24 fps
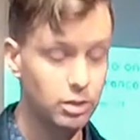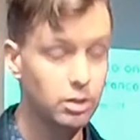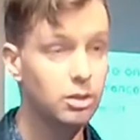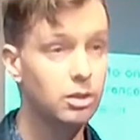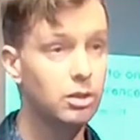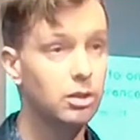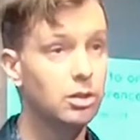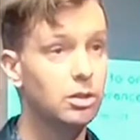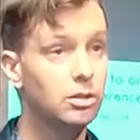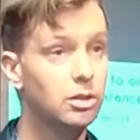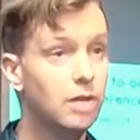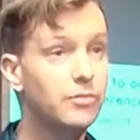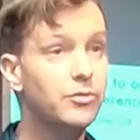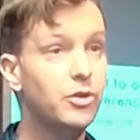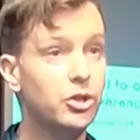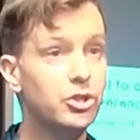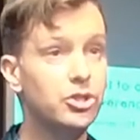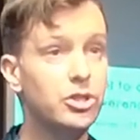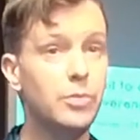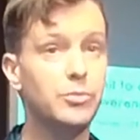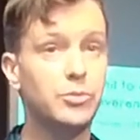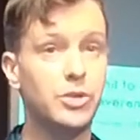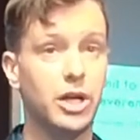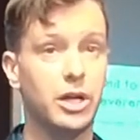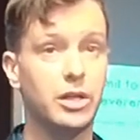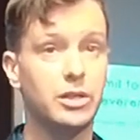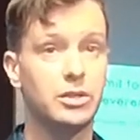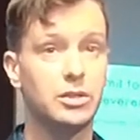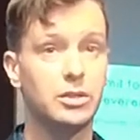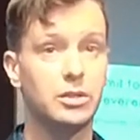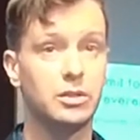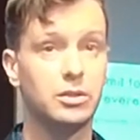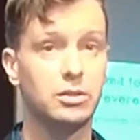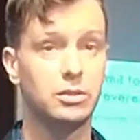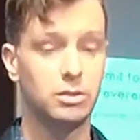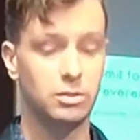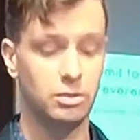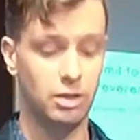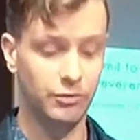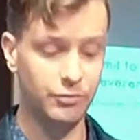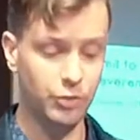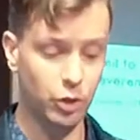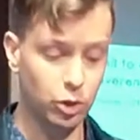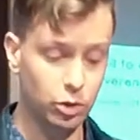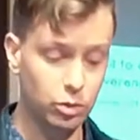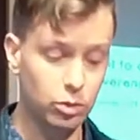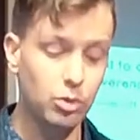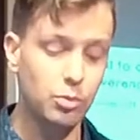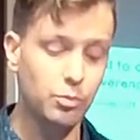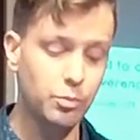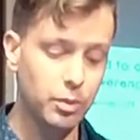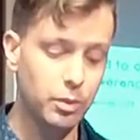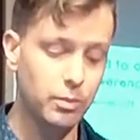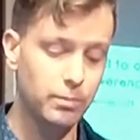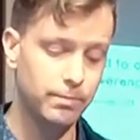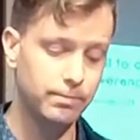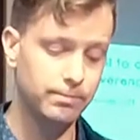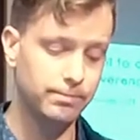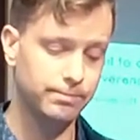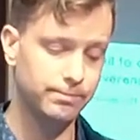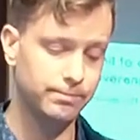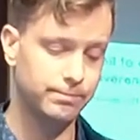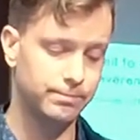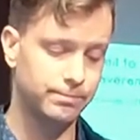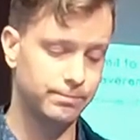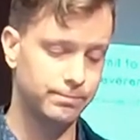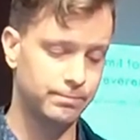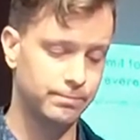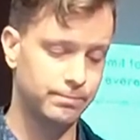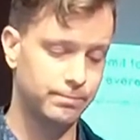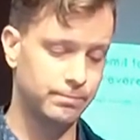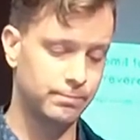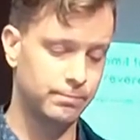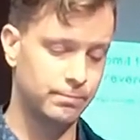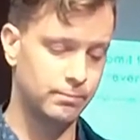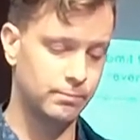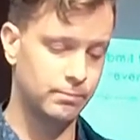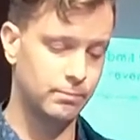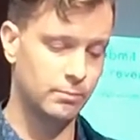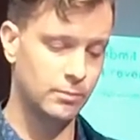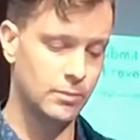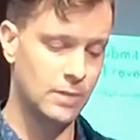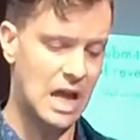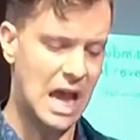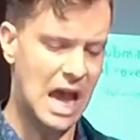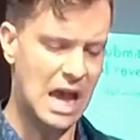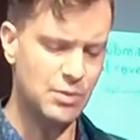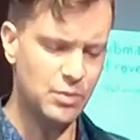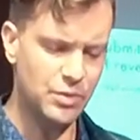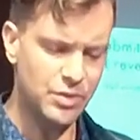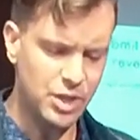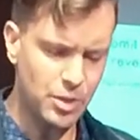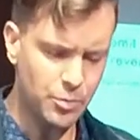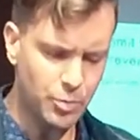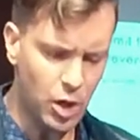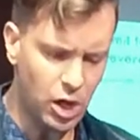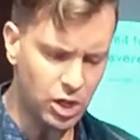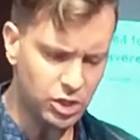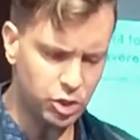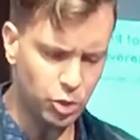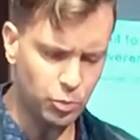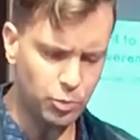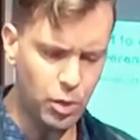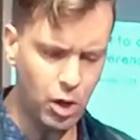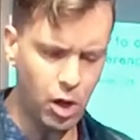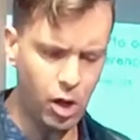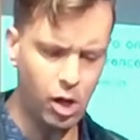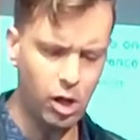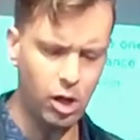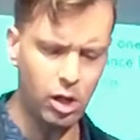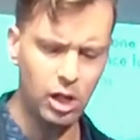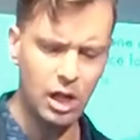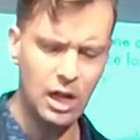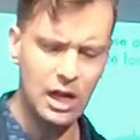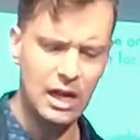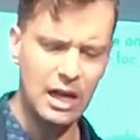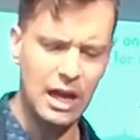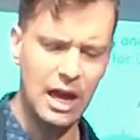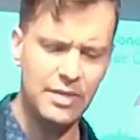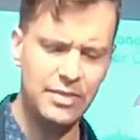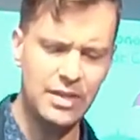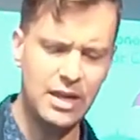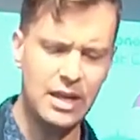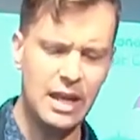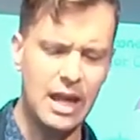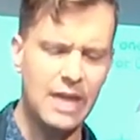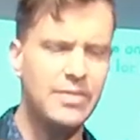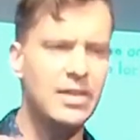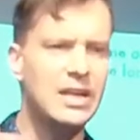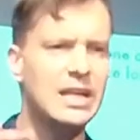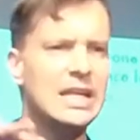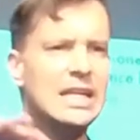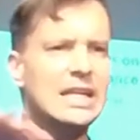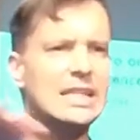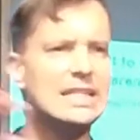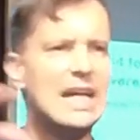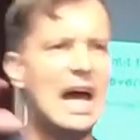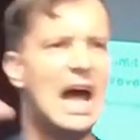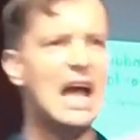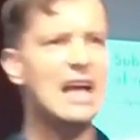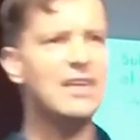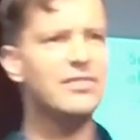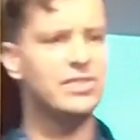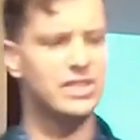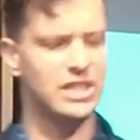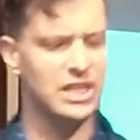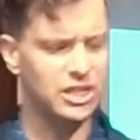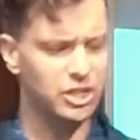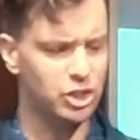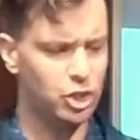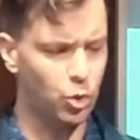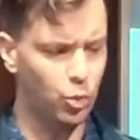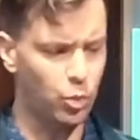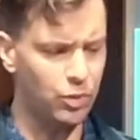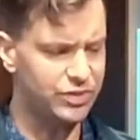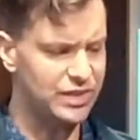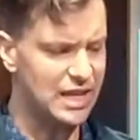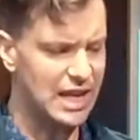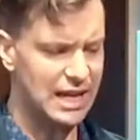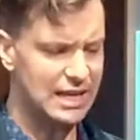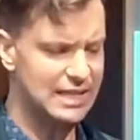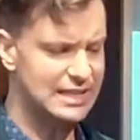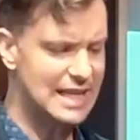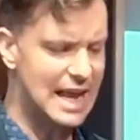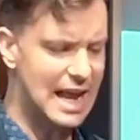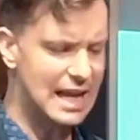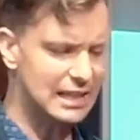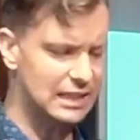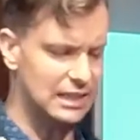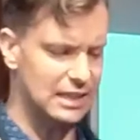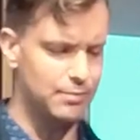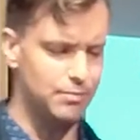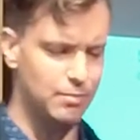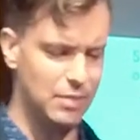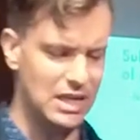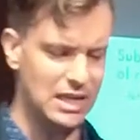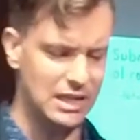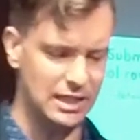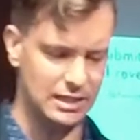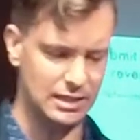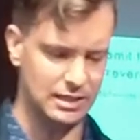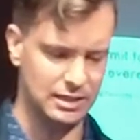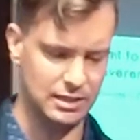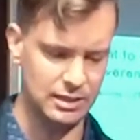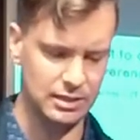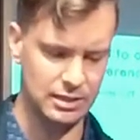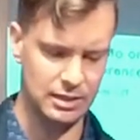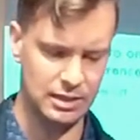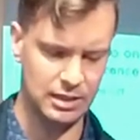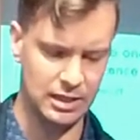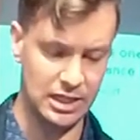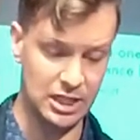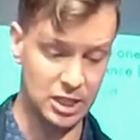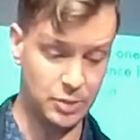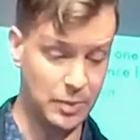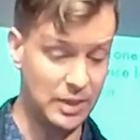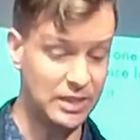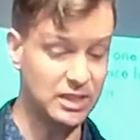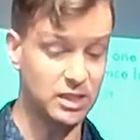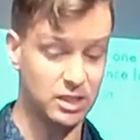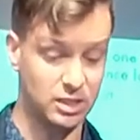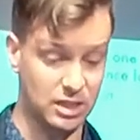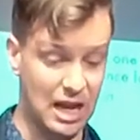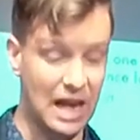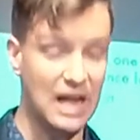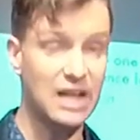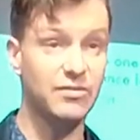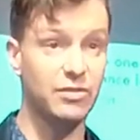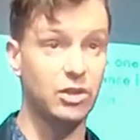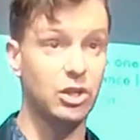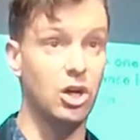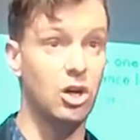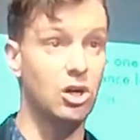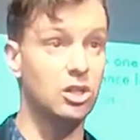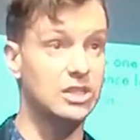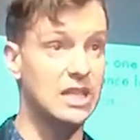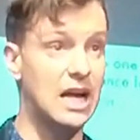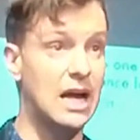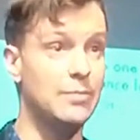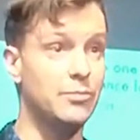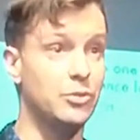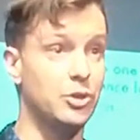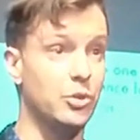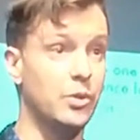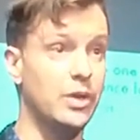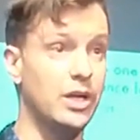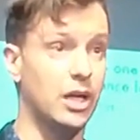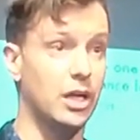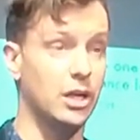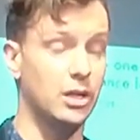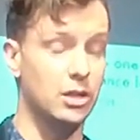love your subjects, love your group. And when the Apostle Paul, and then he dives into what that exactly means, he spends kind of a long time doing it.